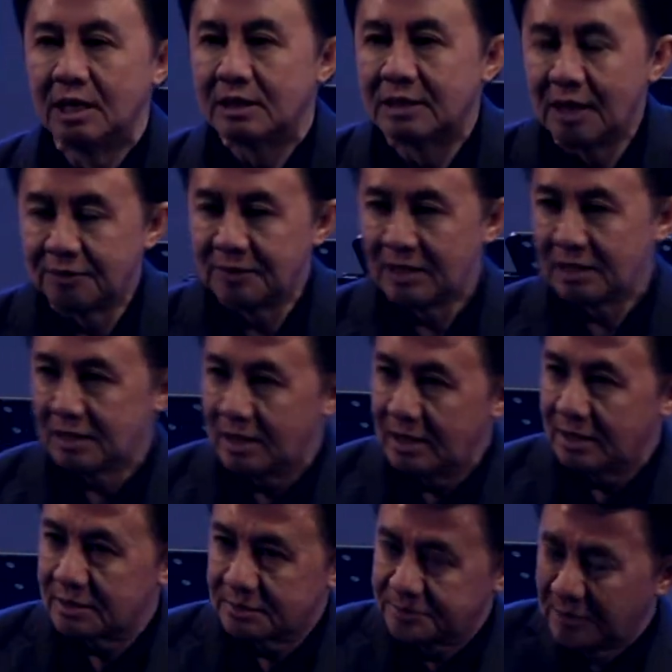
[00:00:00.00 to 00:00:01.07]
they will,
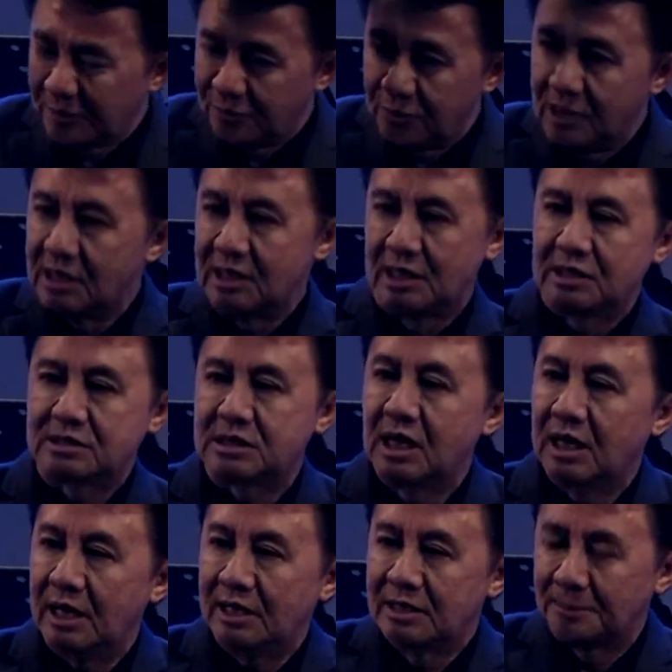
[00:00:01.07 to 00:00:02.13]
the words
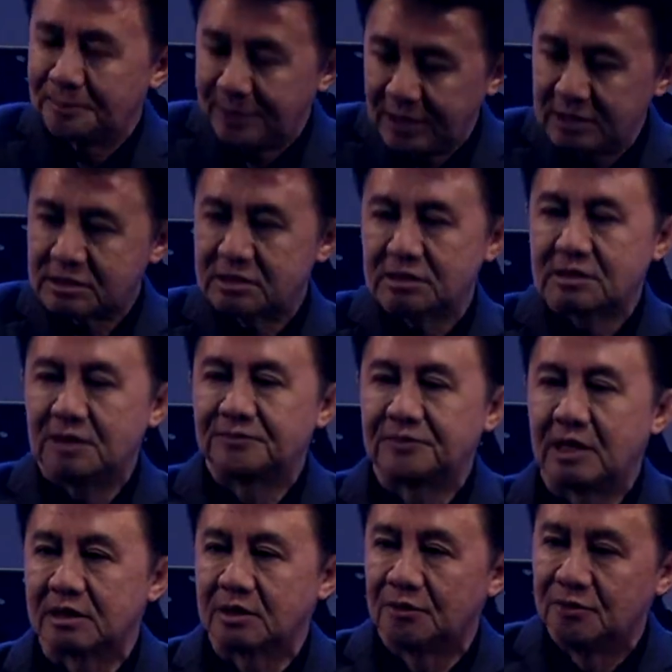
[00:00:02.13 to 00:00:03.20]
and the presence of
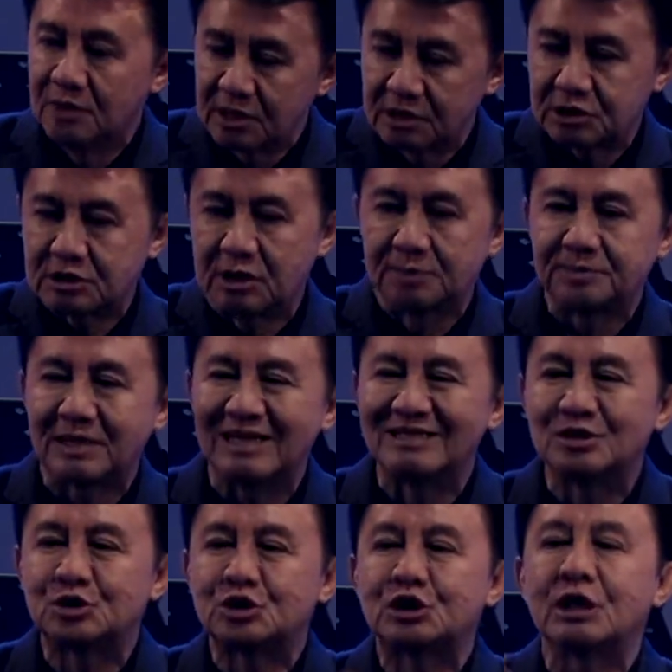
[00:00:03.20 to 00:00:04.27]
God, the worship
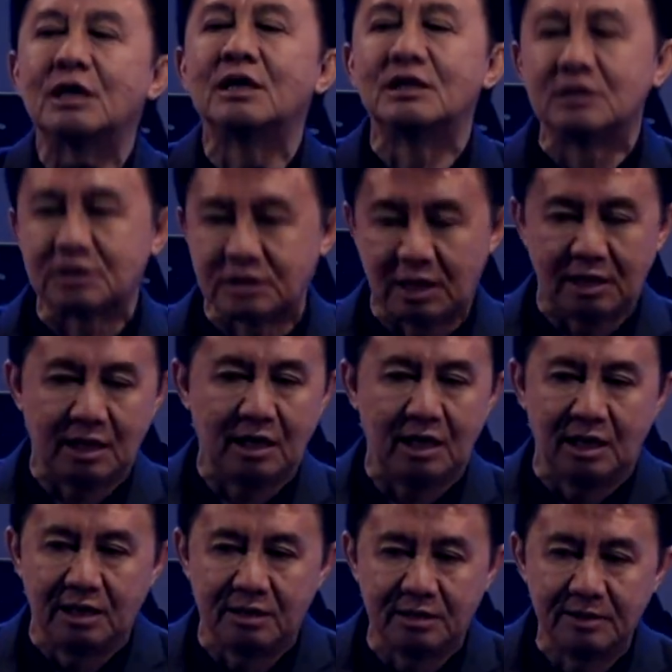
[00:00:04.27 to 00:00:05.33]
can change their
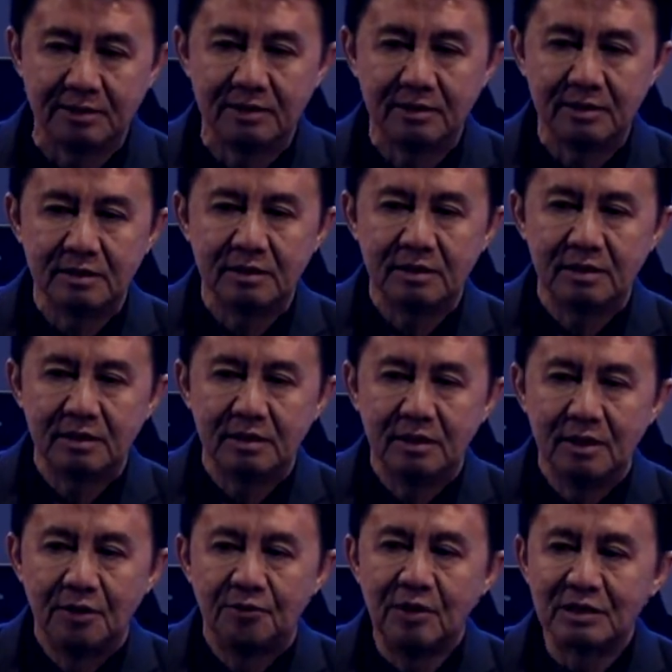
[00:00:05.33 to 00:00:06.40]
heart.
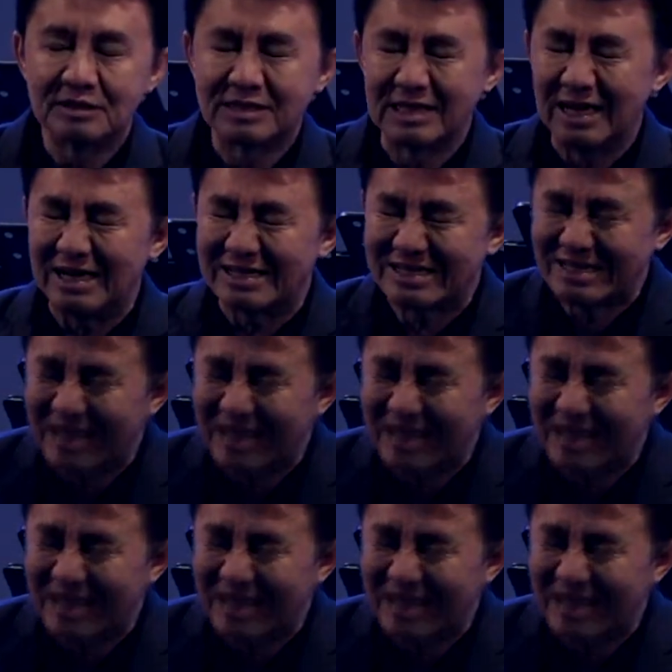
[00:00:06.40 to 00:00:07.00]
Once they are